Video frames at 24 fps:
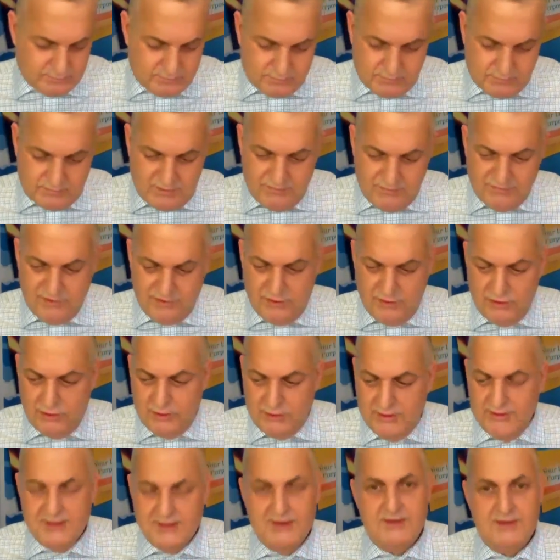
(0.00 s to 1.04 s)
So
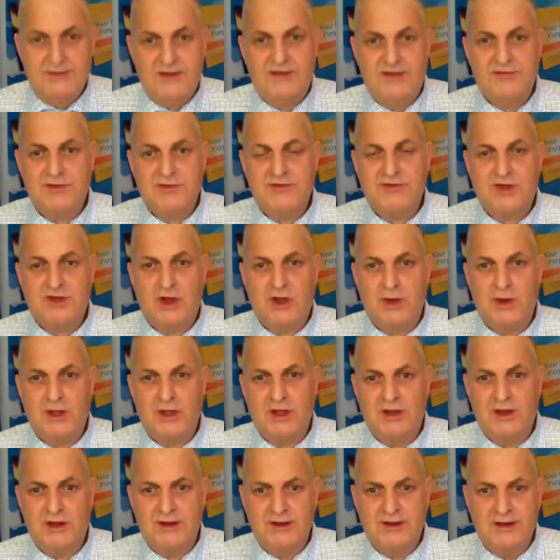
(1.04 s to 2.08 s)
that's what's going
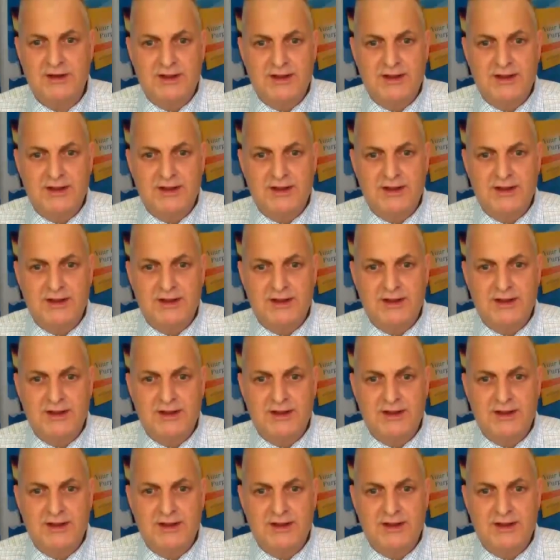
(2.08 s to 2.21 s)
on.